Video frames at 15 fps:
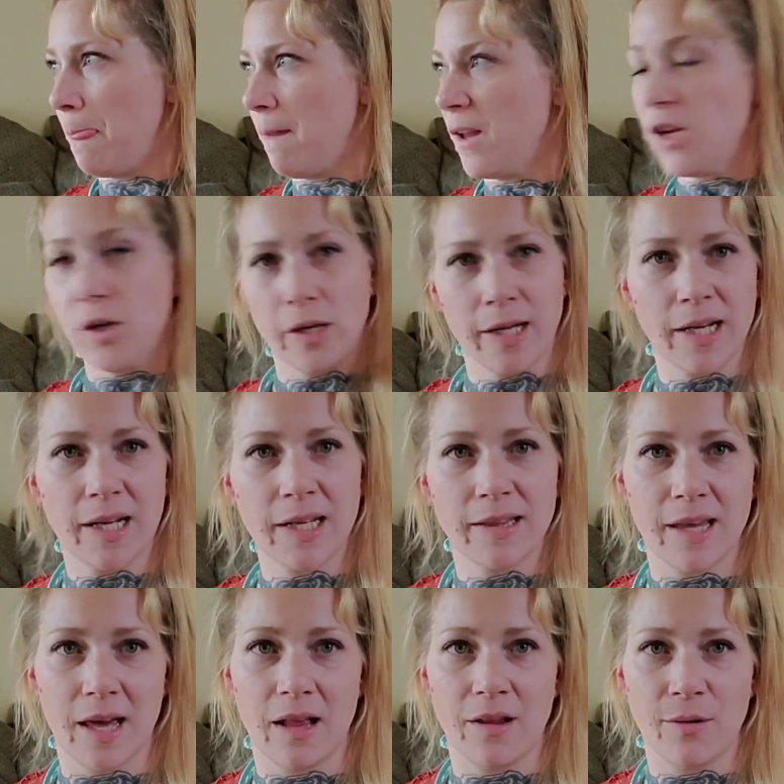you need to get
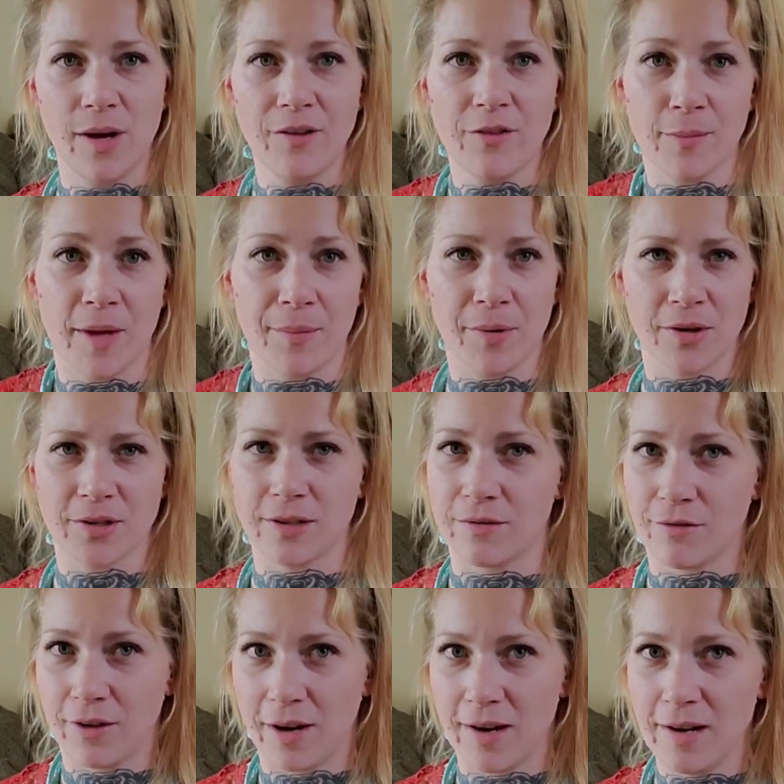the hell away from that person,
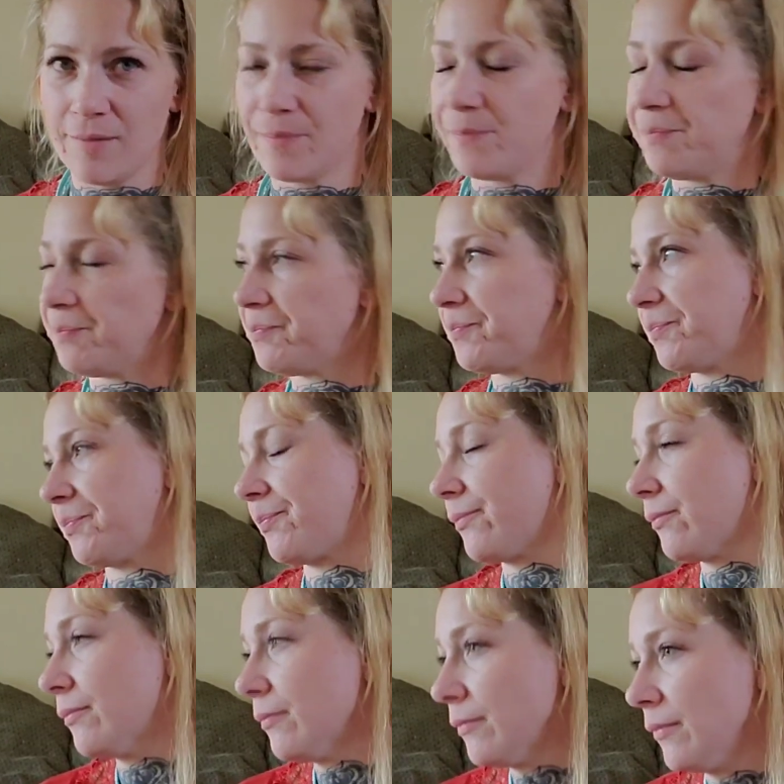right?
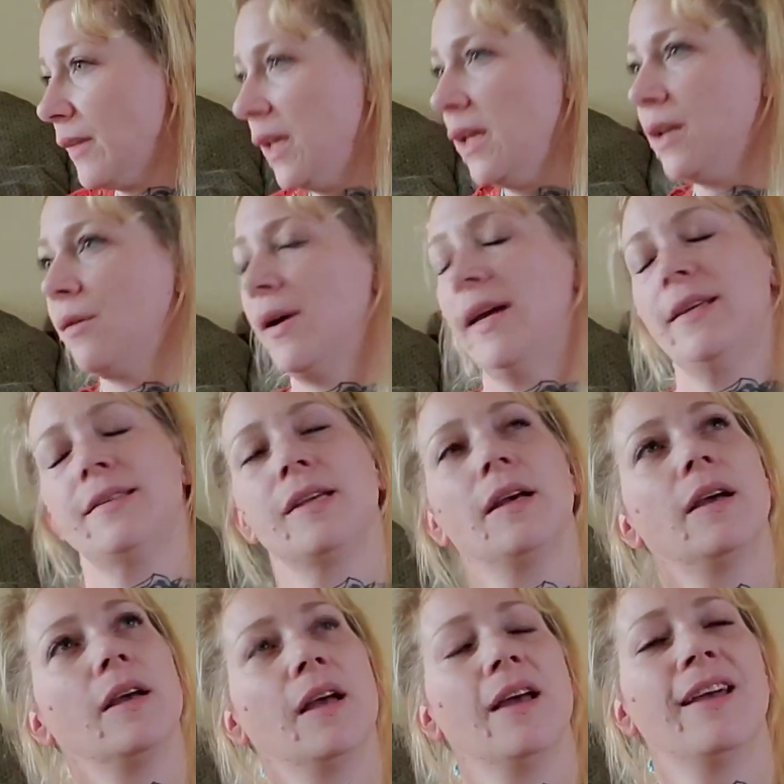Anyways,
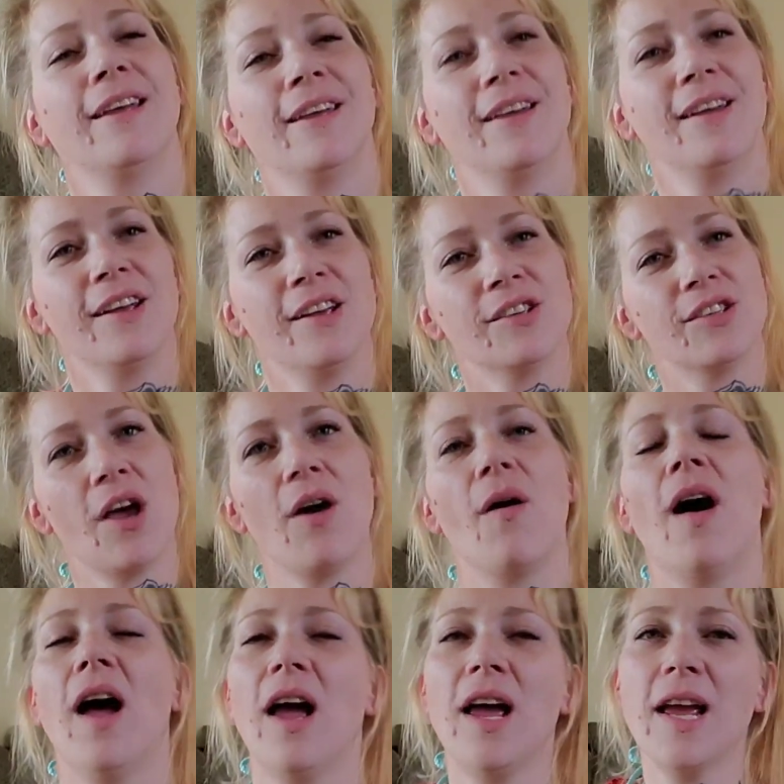so
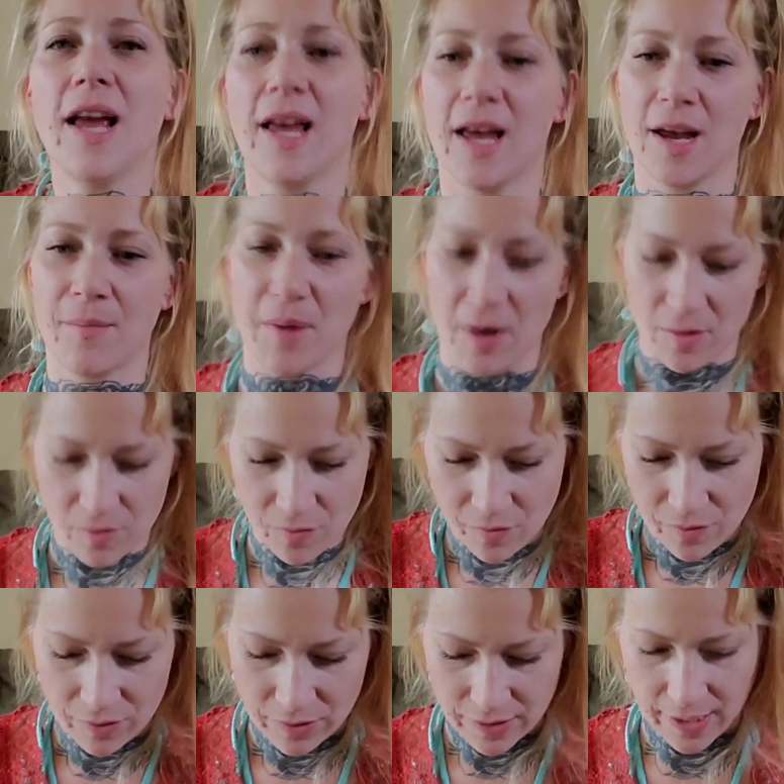I am
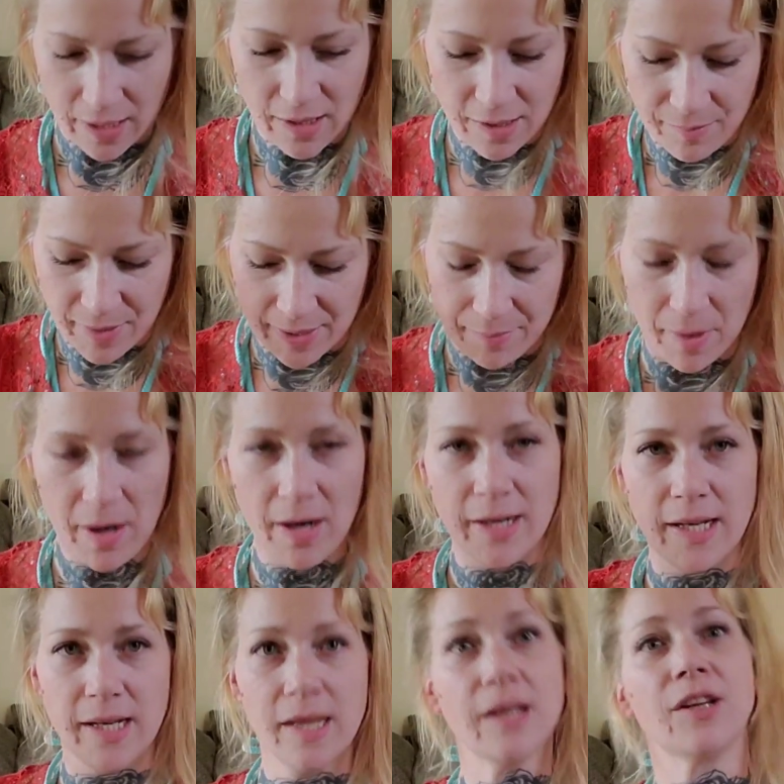telling my
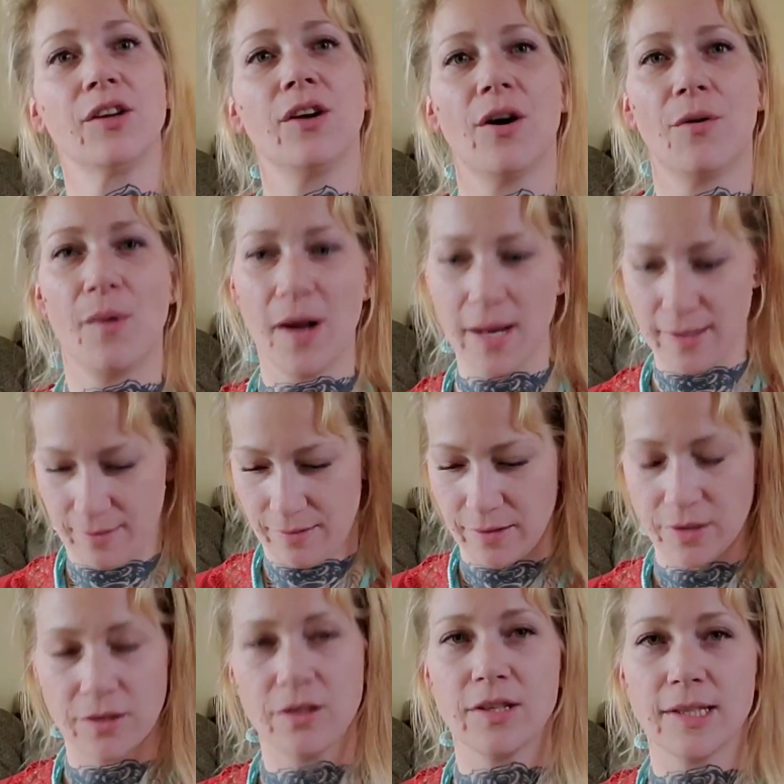body, you know what?
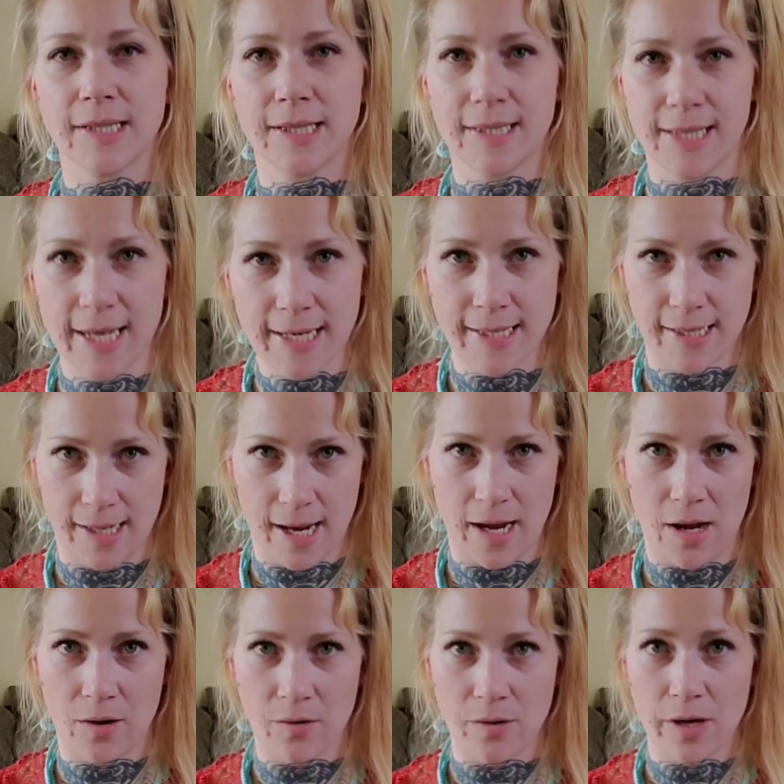Sit
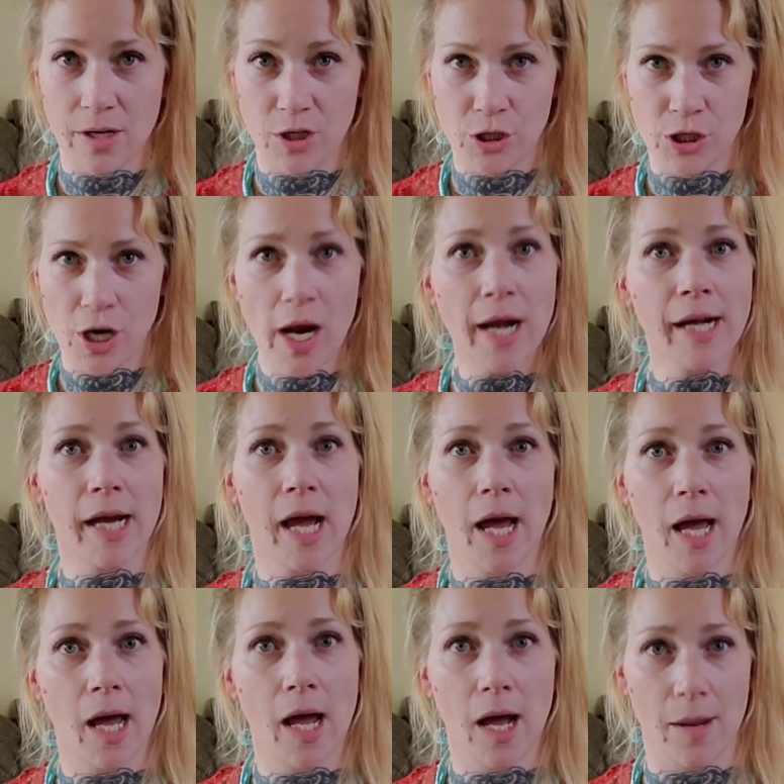down, shut
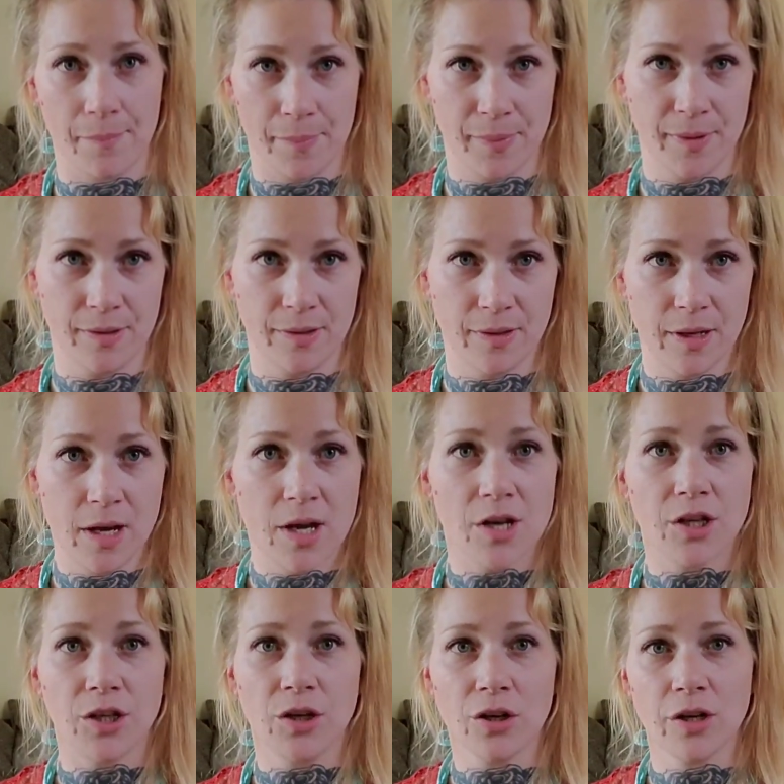up.
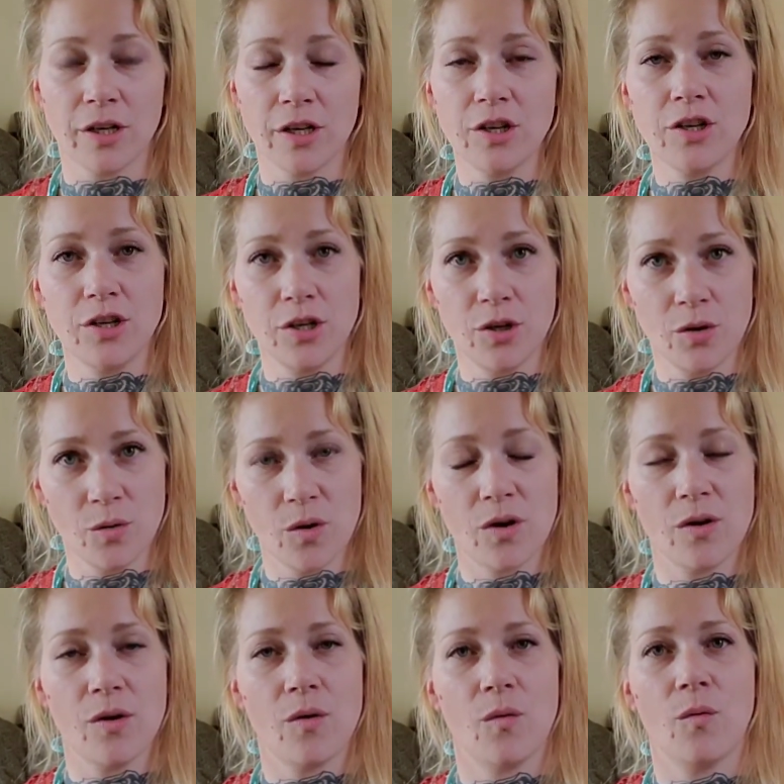You're gonna do
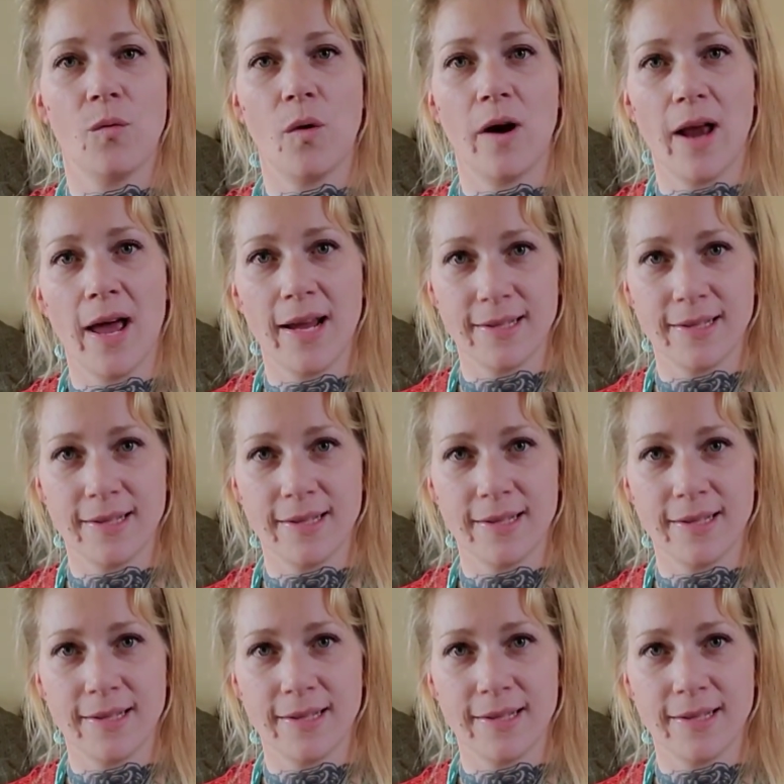what I